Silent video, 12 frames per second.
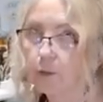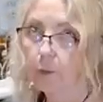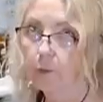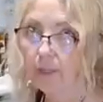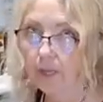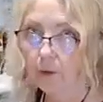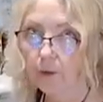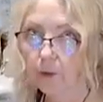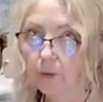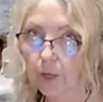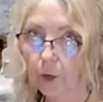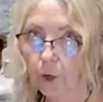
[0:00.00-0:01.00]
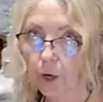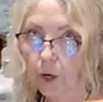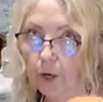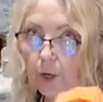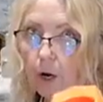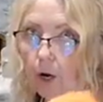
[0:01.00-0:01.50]
it without the finger
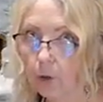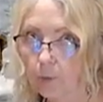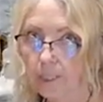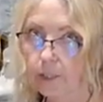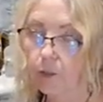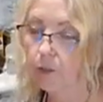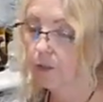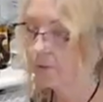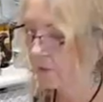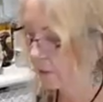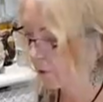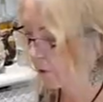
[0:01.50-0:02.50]
guard. Always use the finger